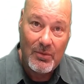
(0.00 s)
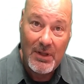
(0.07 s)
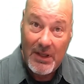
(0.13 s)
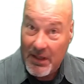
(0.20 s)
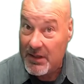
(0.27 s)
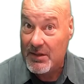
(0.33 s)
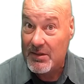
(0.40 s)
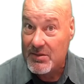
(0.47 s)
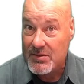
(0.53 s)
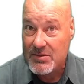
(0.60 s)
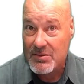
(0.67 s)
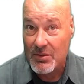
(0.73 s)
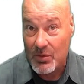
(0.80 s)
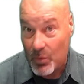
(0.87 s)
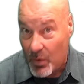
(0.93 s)

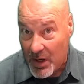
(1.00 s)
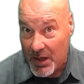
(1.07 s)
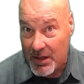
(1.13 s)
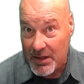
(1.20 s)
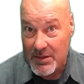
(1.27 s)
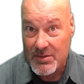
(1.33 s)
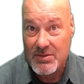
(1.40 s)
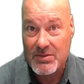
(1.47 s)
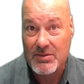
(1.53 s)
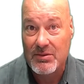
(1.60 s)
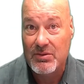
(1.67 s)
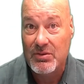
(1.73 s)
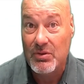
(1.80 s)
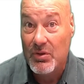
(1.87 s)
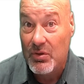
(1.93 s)
is or was
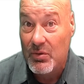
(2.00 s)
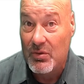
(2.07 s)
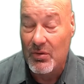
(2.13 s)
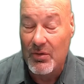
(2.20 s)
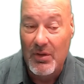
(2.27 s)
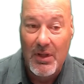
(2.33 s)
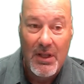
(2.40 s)
to Google.